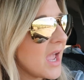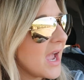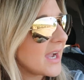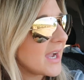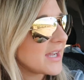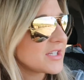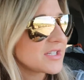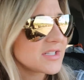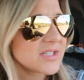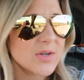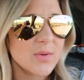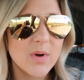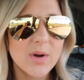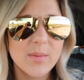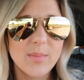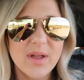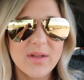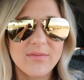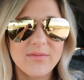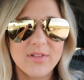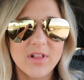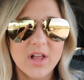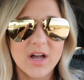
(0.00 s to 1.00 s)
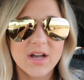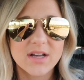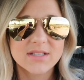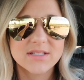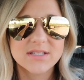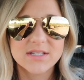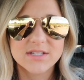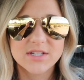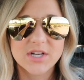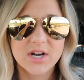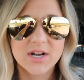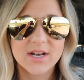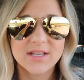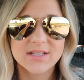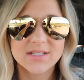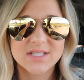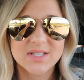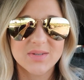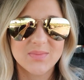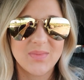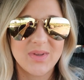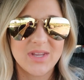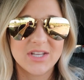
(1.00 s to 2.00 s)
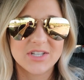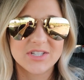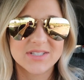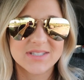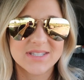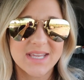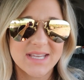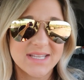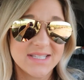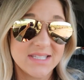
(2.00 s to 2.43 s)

I just don't want my vlogs to turn into me just like